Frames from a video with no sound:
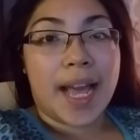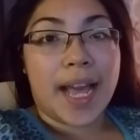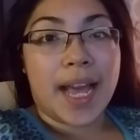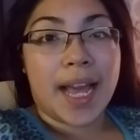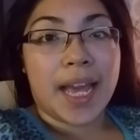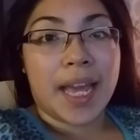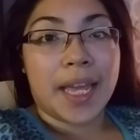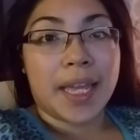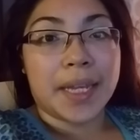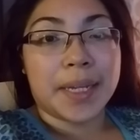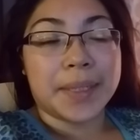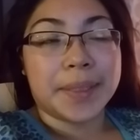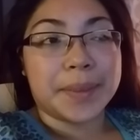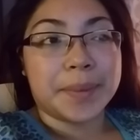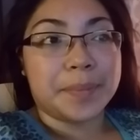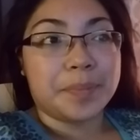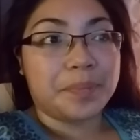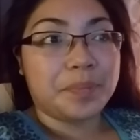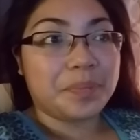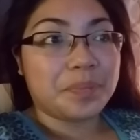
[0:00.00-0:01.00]

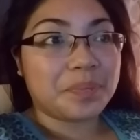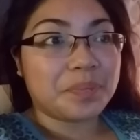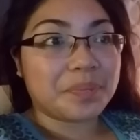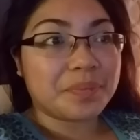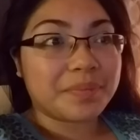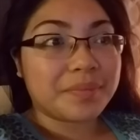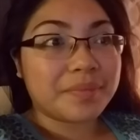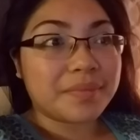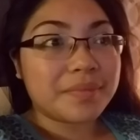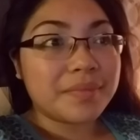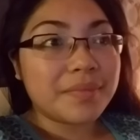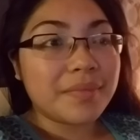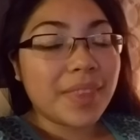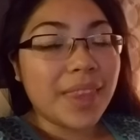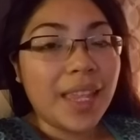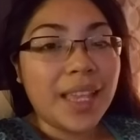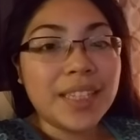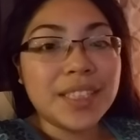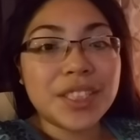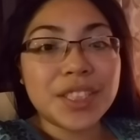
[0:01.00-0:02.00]
I
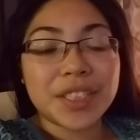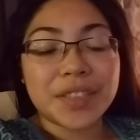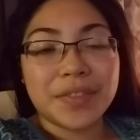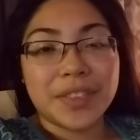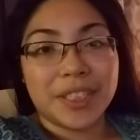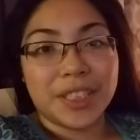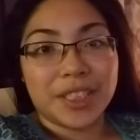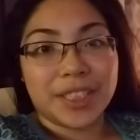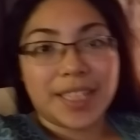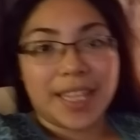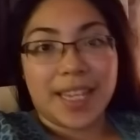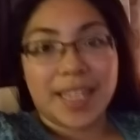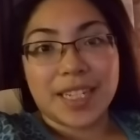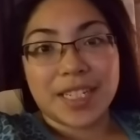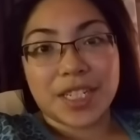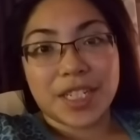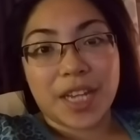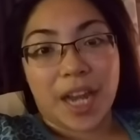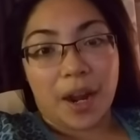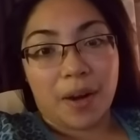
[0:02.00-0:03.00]
just finished
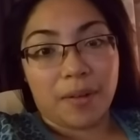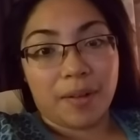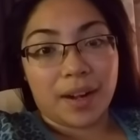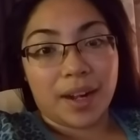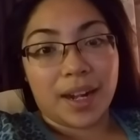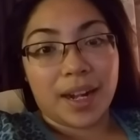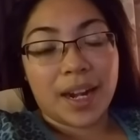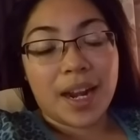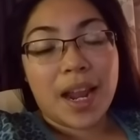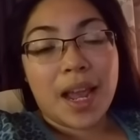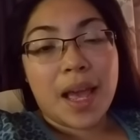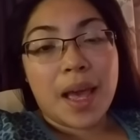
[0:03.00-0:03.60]
taking a shower.